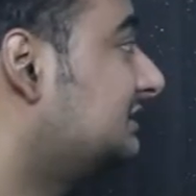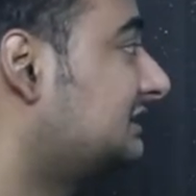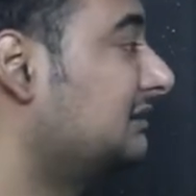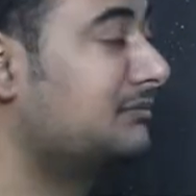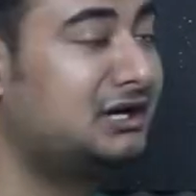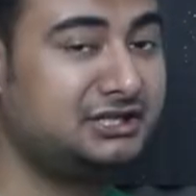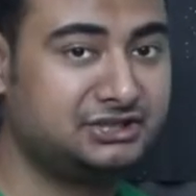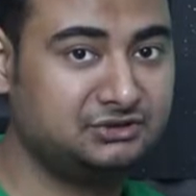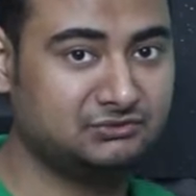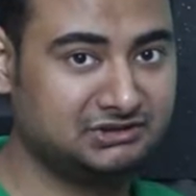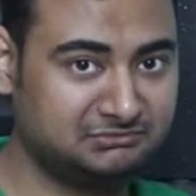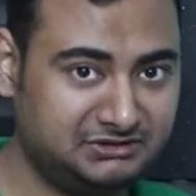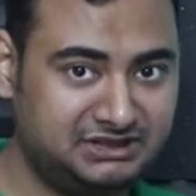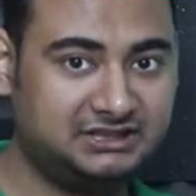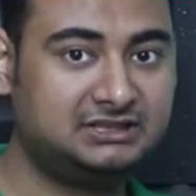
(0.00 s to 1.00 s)
has command queuing,
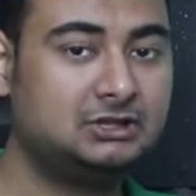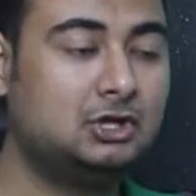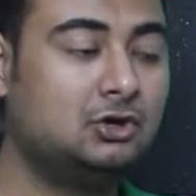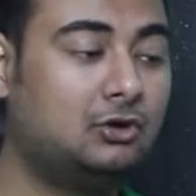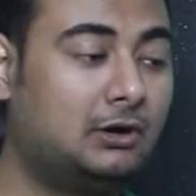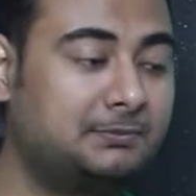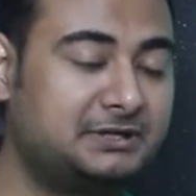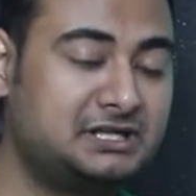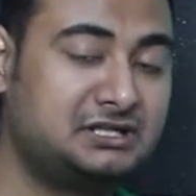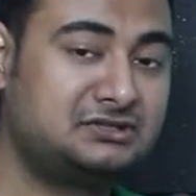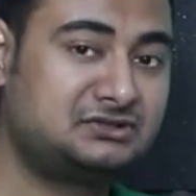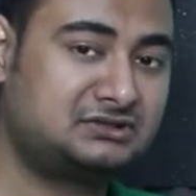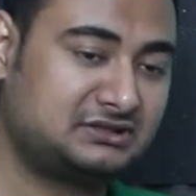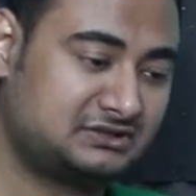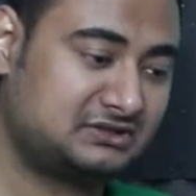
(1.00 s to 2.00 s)
meaning
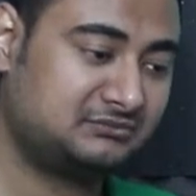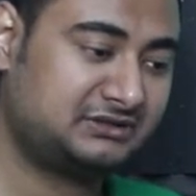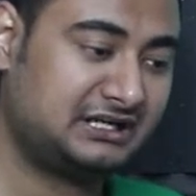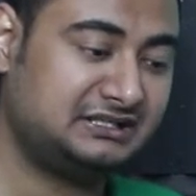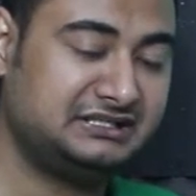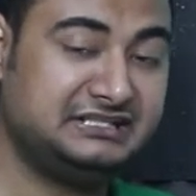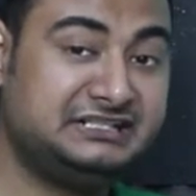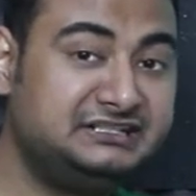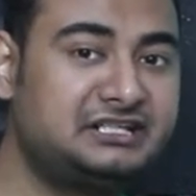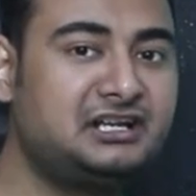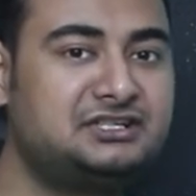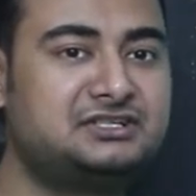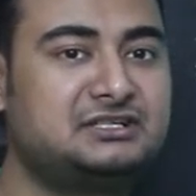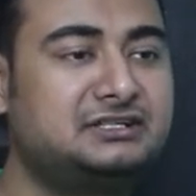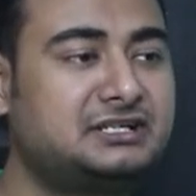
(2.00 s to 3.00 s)
operating system can
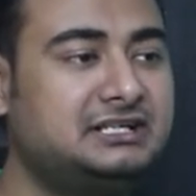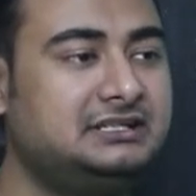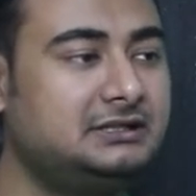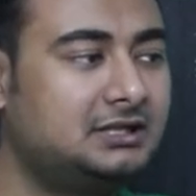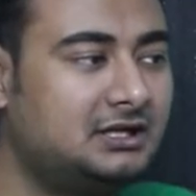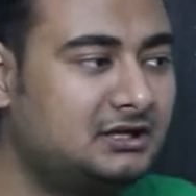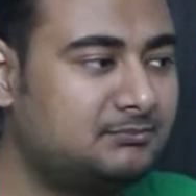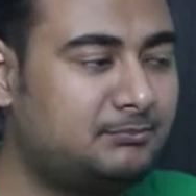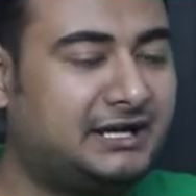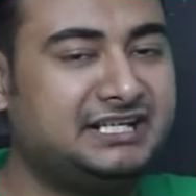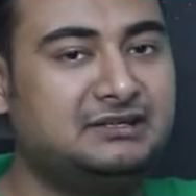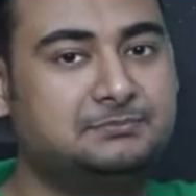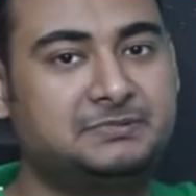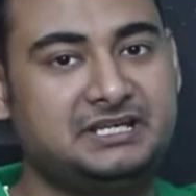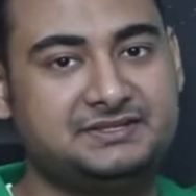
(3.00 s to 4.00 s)
intelligently
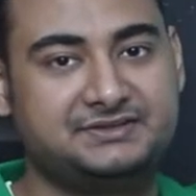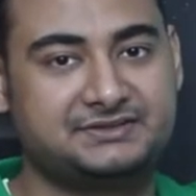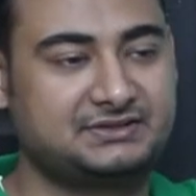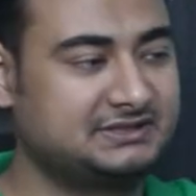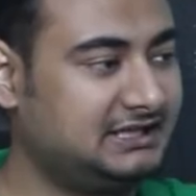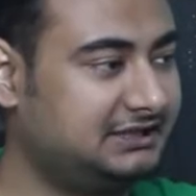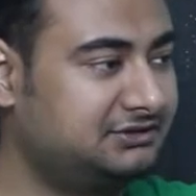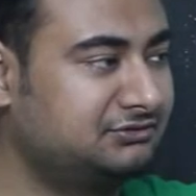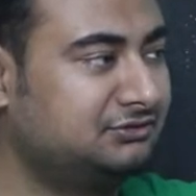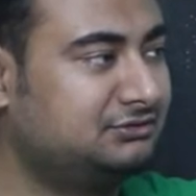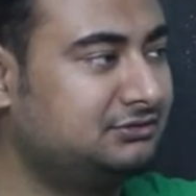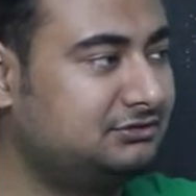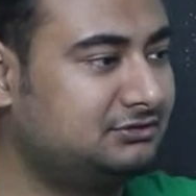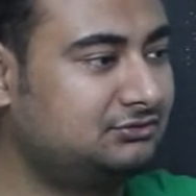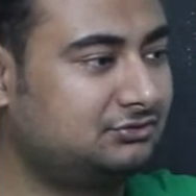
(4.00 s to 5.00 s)
pile up cases. It's like,
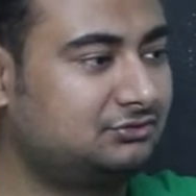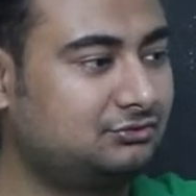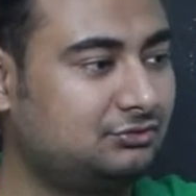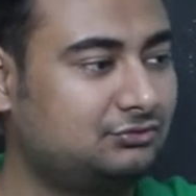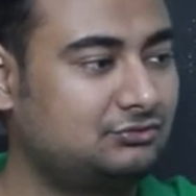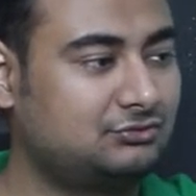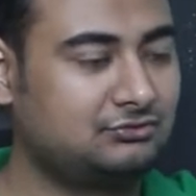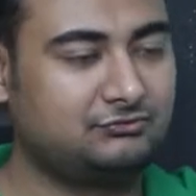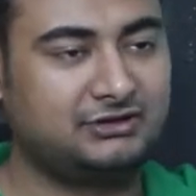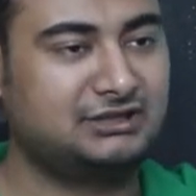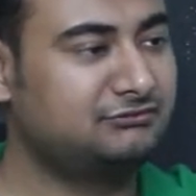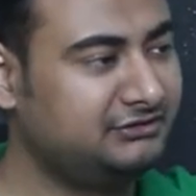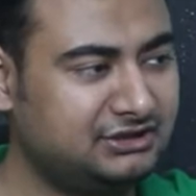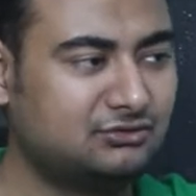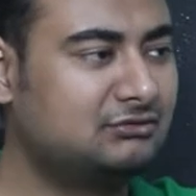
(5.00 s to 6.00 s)

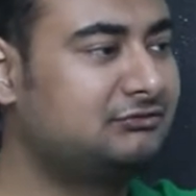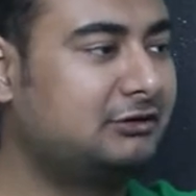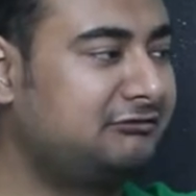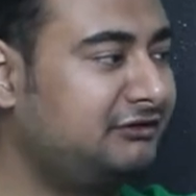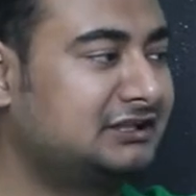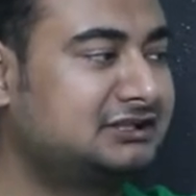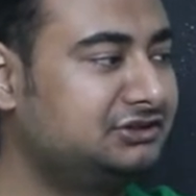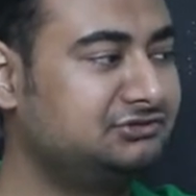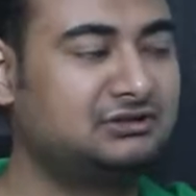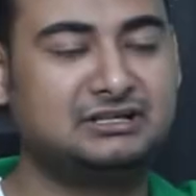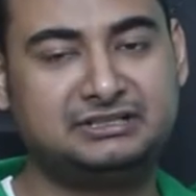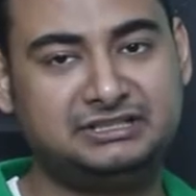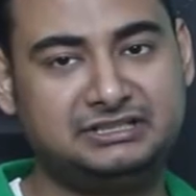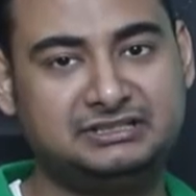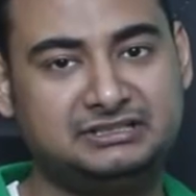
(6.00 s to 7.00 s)
we know for a fact that you're
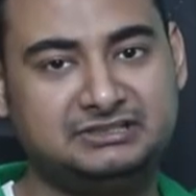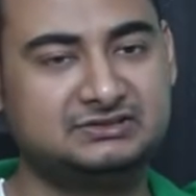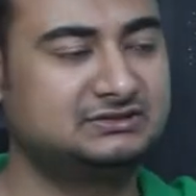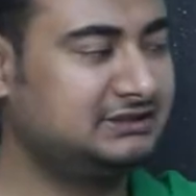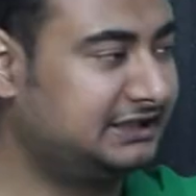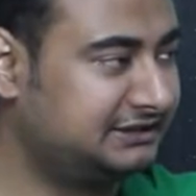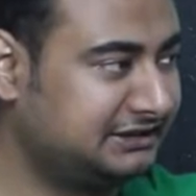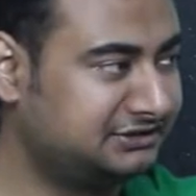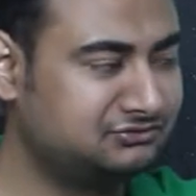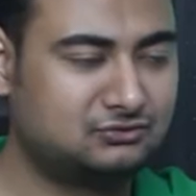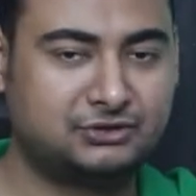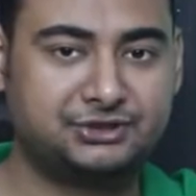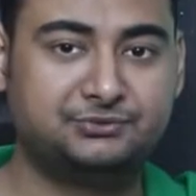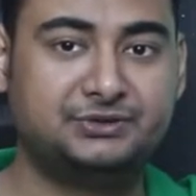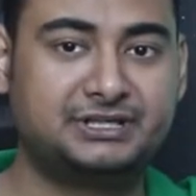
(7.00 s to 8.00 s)
gonna need this, like, can you
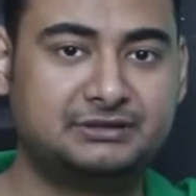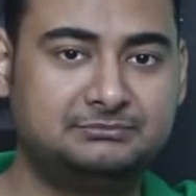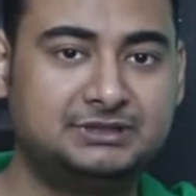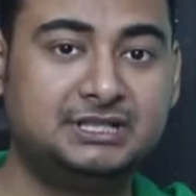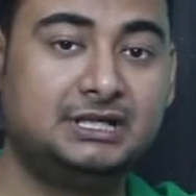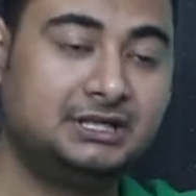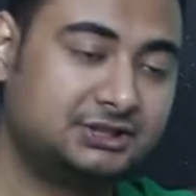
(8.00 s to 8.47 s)
queue it up?